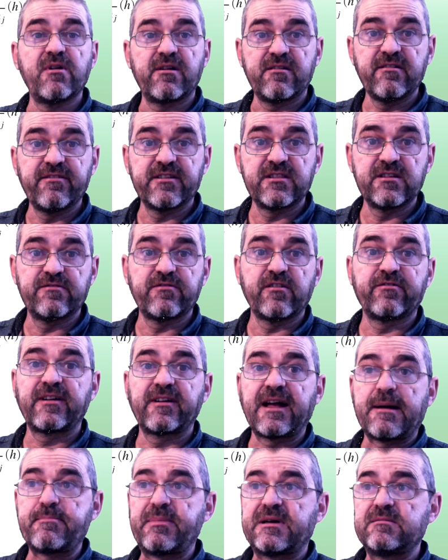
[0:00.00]
derivative
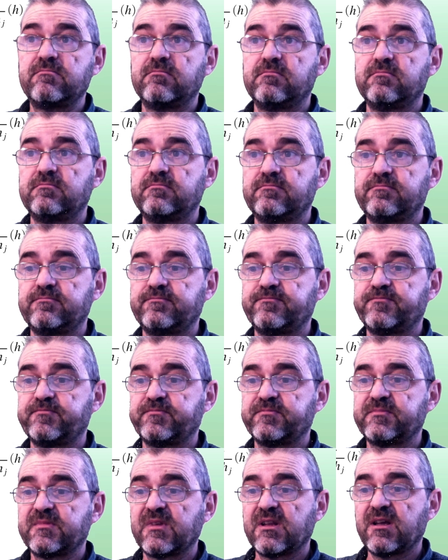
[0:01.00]
of kappa,
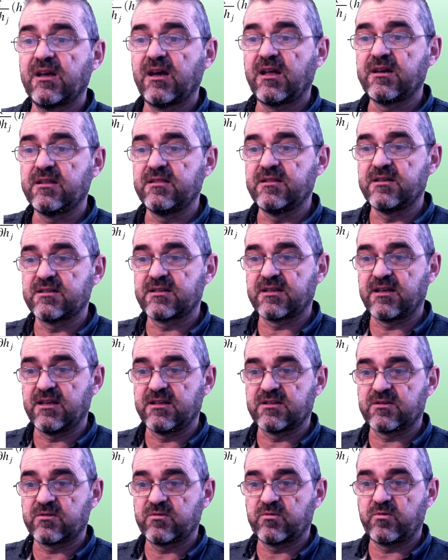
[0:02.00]
and in this
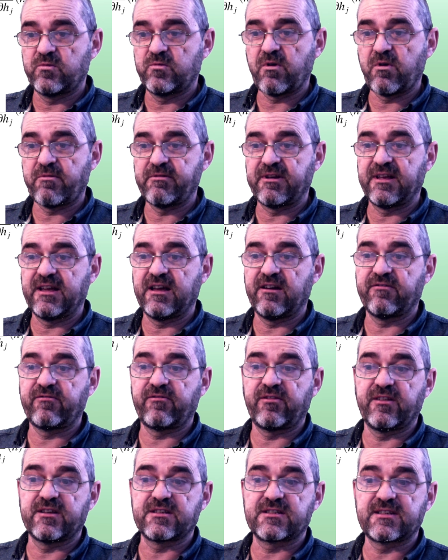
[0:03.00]
case, we will have
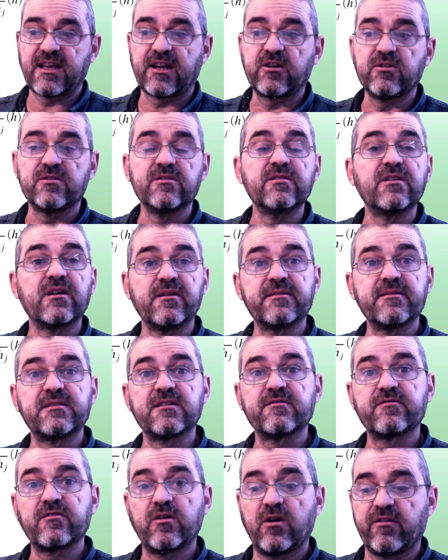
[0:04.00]
the second
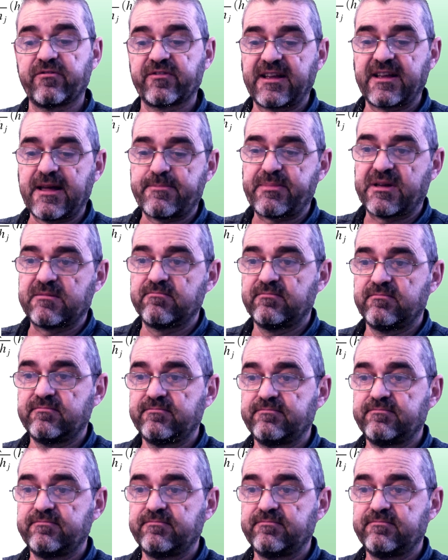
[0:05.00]
derivative of kappa.